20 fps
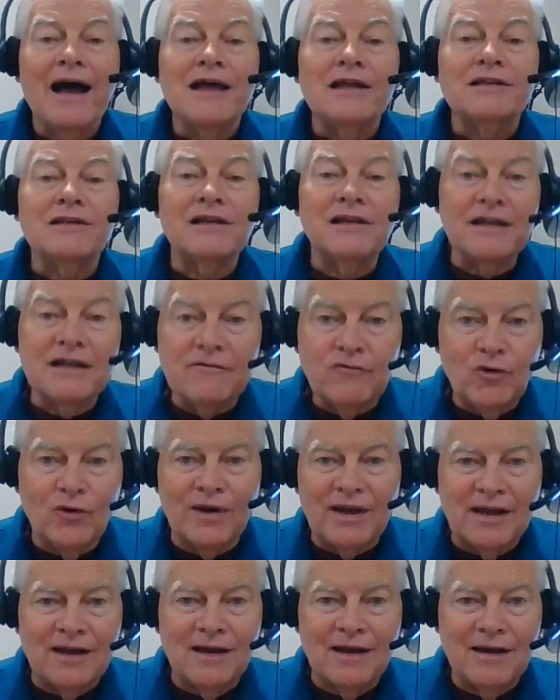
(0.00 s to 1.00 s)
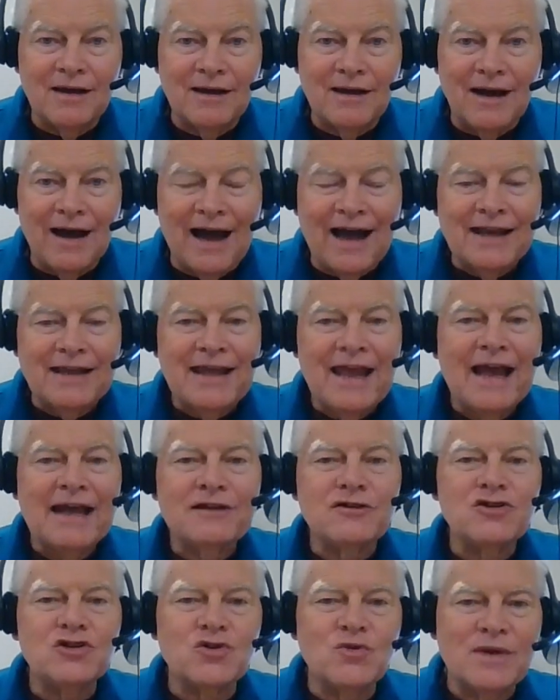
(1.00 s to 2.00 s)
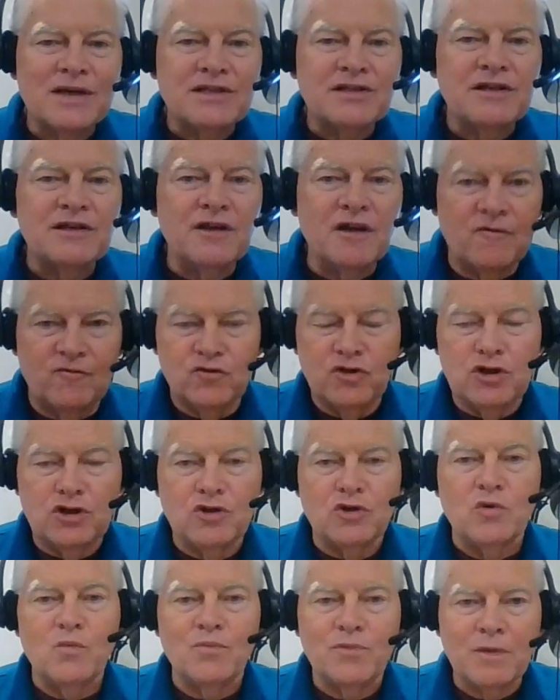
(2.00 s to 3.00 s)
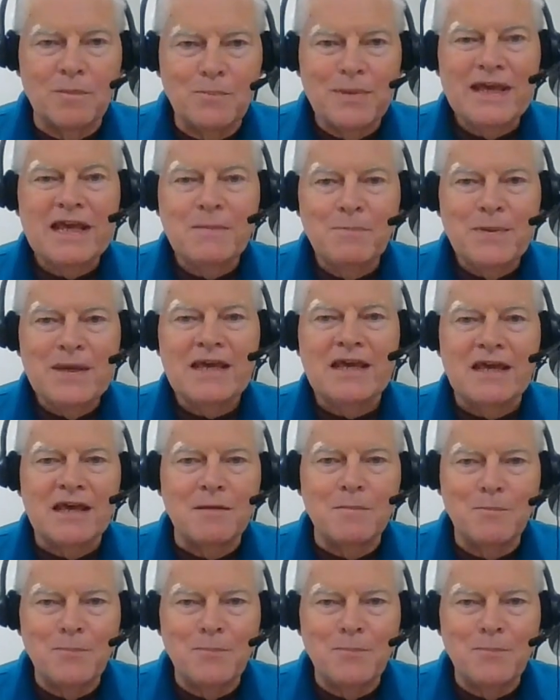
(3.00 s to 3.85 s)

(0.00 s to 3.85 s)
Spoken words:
Delivery. I can't stress enough to you. PP.